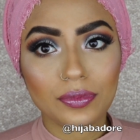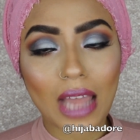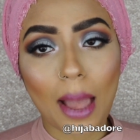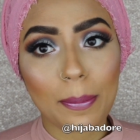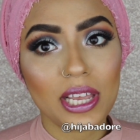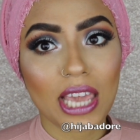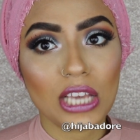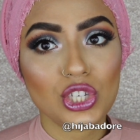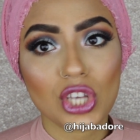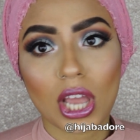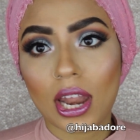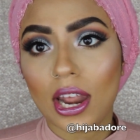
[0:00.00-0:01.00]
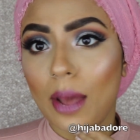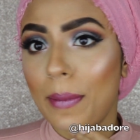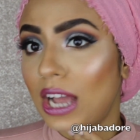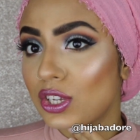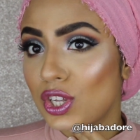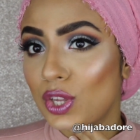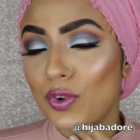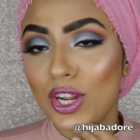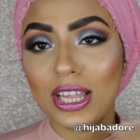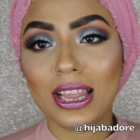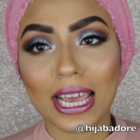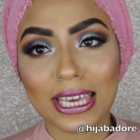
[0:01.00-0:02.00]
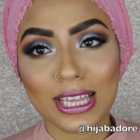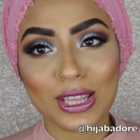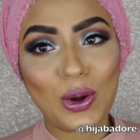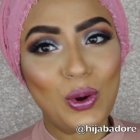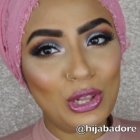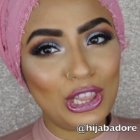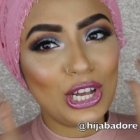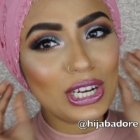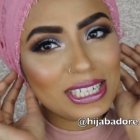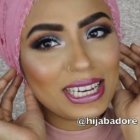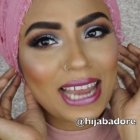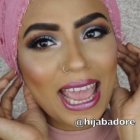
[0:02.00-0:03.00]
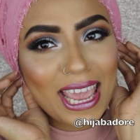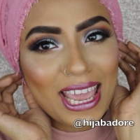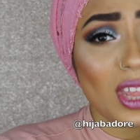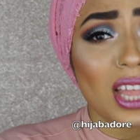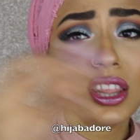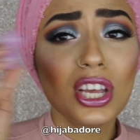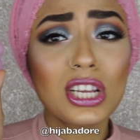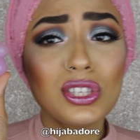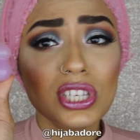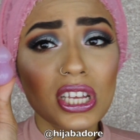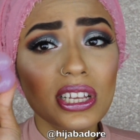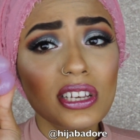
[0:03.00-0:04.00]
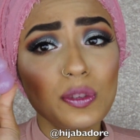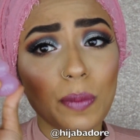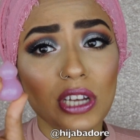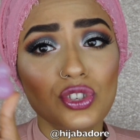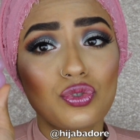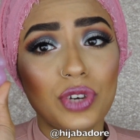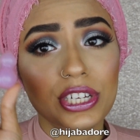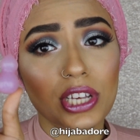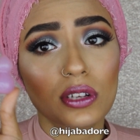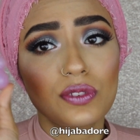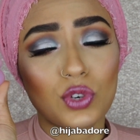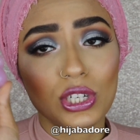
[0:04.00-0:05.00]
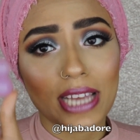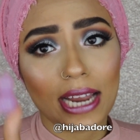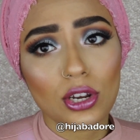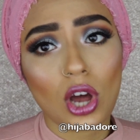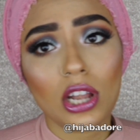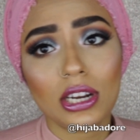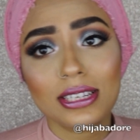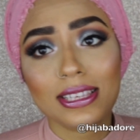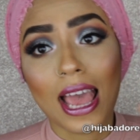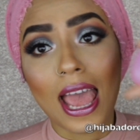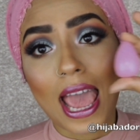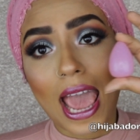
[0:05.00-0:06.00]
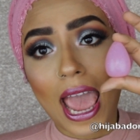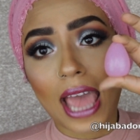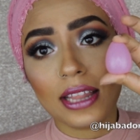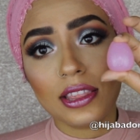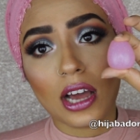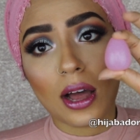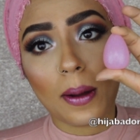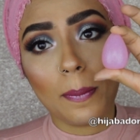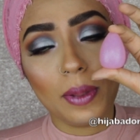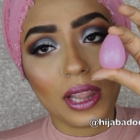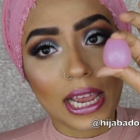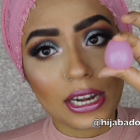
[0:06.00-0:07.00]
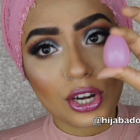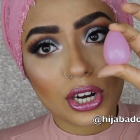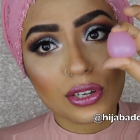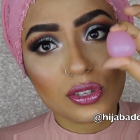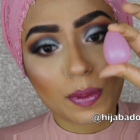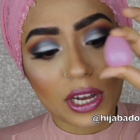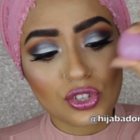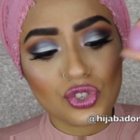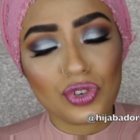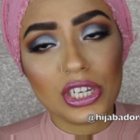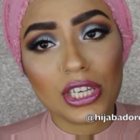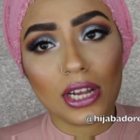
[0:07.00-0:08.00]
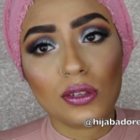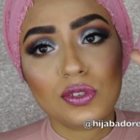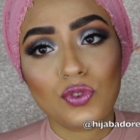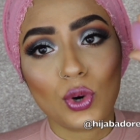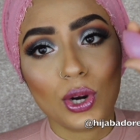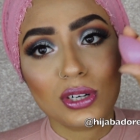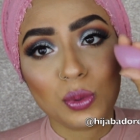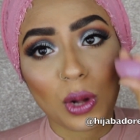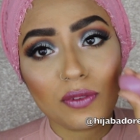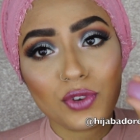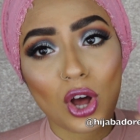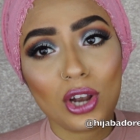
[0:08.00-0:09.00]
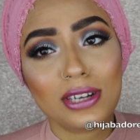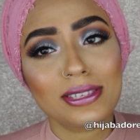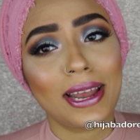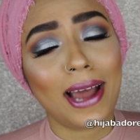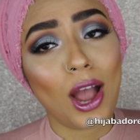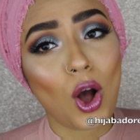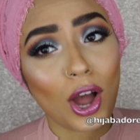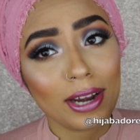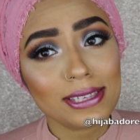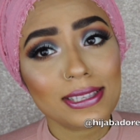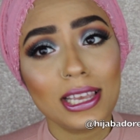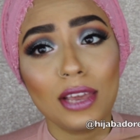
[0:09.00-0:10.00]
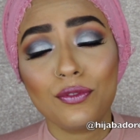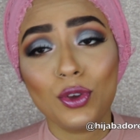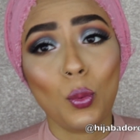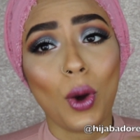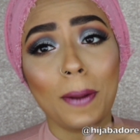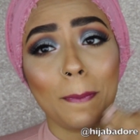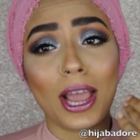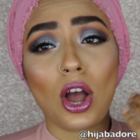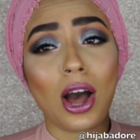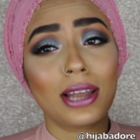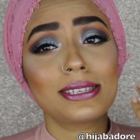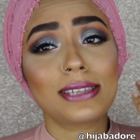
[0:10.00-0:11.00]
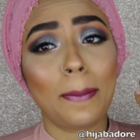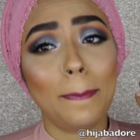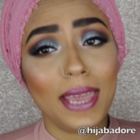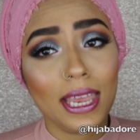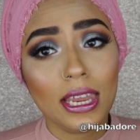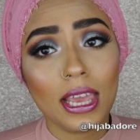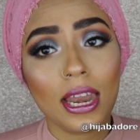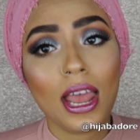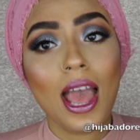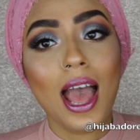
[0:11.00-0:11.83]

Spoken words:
application, and I'm actually really liking the whole look today. The concealing sponge retails for $10 and the blender sponge retails for $12, and I honestly, if you want my honest opinion,